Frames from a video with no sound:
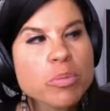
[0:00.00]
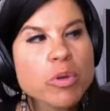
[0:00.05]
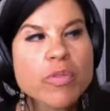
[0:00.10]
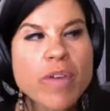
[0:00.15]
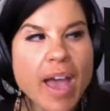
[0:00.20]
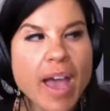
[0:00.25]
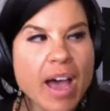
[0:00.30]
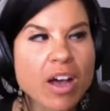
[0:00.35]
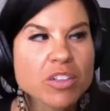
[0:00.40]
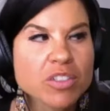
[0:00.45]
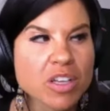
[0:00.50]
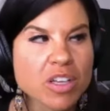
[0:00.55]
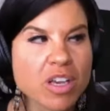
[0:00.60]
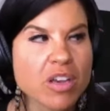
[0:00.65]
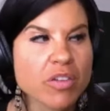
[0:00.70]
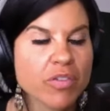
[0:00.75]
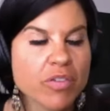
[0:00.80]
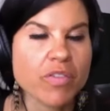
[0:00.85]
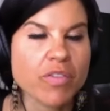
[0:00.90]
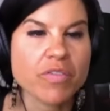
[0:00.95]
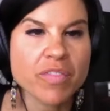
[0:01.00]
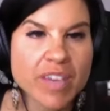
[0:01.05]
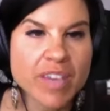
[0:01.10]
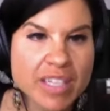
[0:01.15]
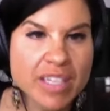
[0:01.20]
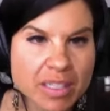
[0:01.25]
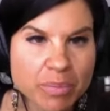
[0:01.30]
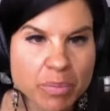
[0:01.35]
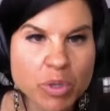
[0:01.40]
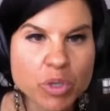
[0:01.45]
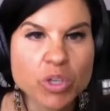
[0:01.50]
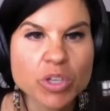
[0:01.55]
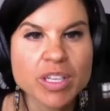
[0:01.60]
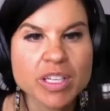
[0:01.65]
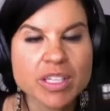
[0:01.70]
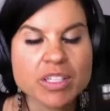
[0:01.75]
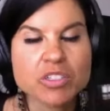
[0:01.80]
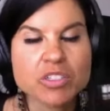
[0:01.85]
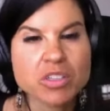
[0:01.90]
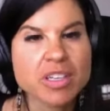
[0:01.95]
you move out of victimhood
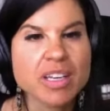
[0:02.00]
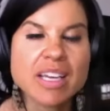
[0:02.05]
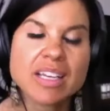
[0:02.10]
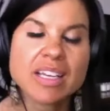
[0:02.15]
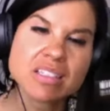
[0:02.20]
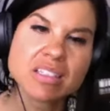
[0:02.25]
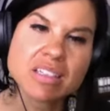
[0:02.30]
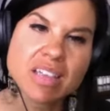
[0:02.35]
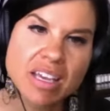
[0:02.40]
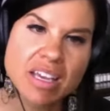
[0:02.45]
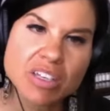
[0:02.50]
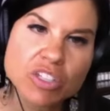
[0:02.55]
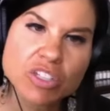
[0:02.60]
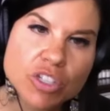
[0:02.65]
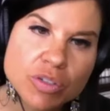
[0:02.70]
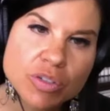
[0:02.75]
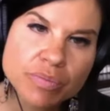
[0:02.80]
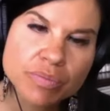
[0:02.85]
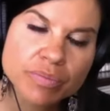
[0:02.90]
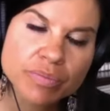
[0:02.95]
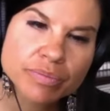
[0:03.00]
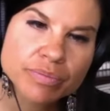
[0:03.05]
into the next stage?